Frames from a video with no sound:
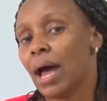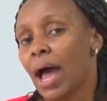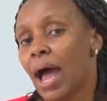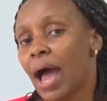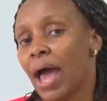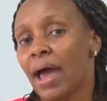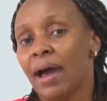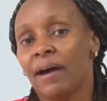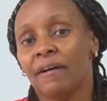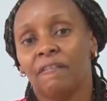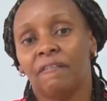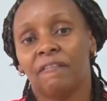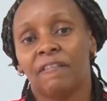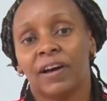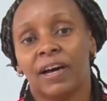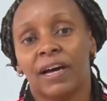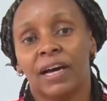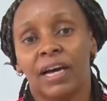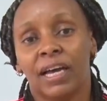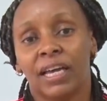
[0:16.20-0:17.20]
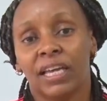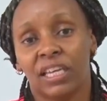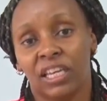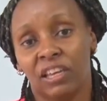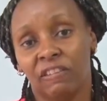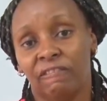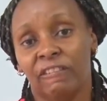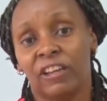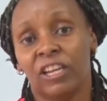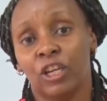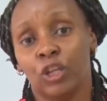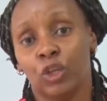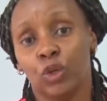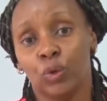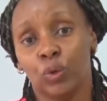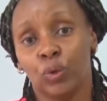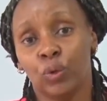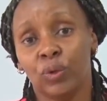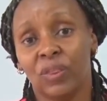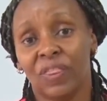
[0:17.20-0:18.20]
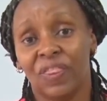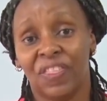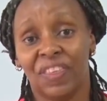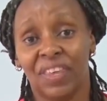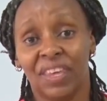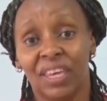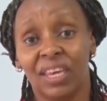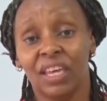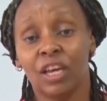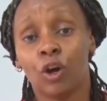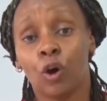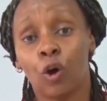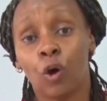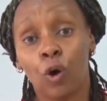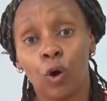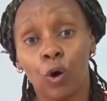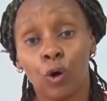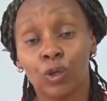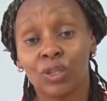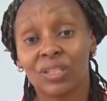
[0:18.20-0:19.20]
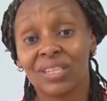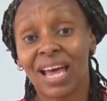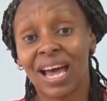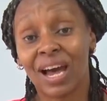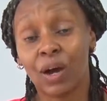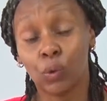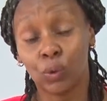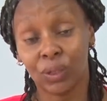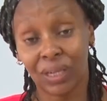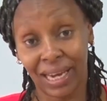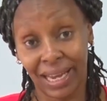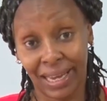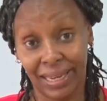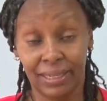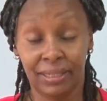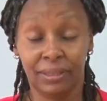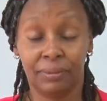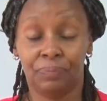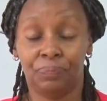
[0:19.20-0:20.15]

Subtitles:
I have given you the course outline.